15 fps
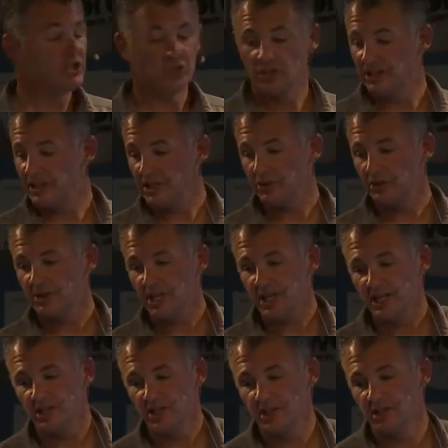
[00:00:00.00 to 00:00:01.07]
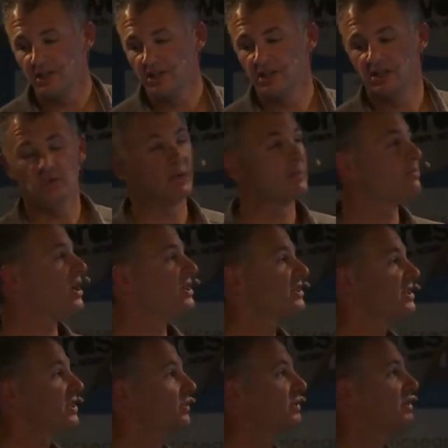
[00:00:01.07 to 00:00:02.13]
So the discretized stream
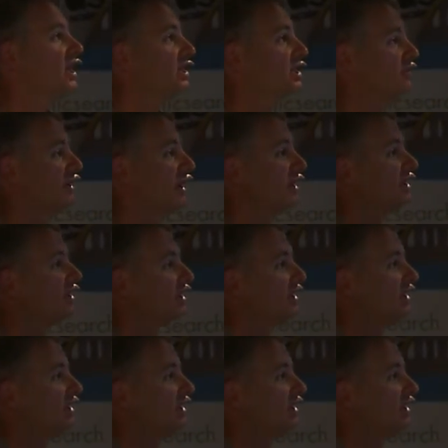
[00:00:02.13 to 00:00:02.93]
processing we talked about.